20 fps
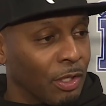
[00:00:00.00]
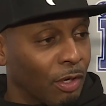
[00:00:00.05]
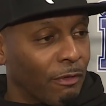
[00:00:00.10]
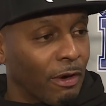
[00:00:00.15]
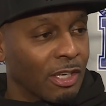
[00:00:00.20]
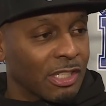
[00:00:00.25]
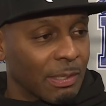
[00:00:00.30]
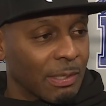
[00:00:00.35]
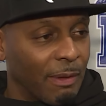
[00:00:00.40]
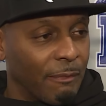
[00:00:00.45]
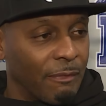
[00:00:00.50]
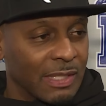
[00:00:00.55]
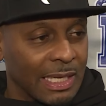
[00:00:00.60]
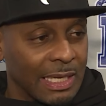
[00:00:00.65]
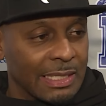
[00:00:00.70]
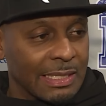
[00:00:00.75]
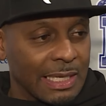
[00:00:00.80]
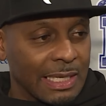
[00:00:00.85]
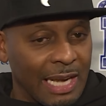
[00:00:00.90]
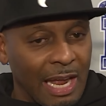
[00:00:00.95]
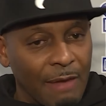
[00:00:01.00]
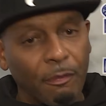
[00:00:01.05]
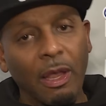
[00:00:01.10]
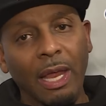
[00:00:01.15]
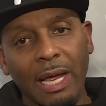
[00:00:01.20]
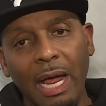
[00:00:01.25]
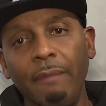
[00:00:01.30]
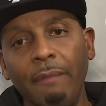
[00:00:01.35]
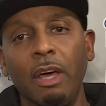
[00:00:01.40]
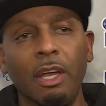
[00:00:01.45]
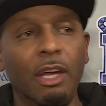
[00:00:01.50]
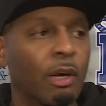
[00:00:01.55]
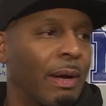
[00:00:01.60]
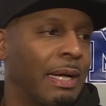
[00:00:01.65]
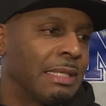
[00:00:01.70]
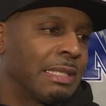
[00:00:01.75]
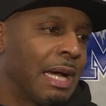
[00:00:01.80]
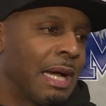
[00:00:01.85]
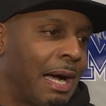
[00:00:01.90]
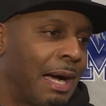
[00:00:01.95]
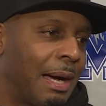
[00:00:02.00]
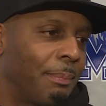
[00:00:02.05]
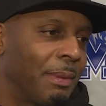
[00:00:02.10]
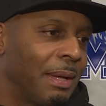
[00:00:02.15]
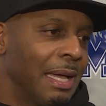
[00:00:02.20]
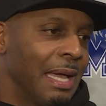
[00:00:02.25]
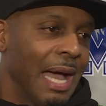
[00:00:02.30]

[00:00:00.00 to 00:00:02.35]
University of Memphis in the city, and I feel like I've done a great job.